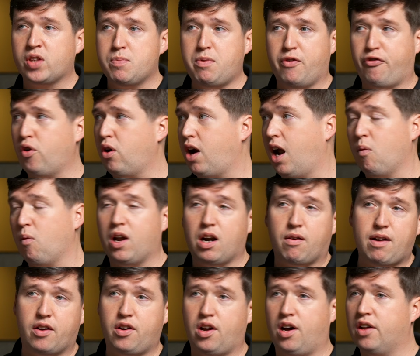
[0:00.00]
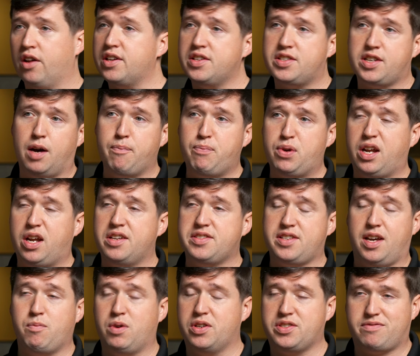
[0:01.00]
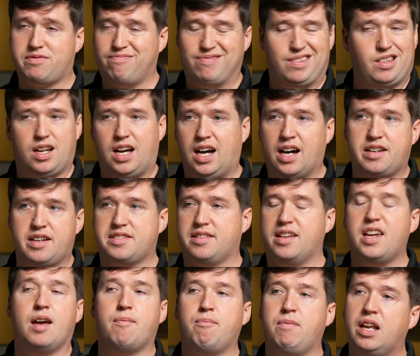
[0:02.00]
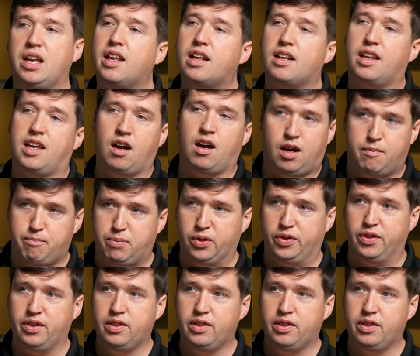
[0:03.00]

before I went around to all these companies and was honestly immediately humbled.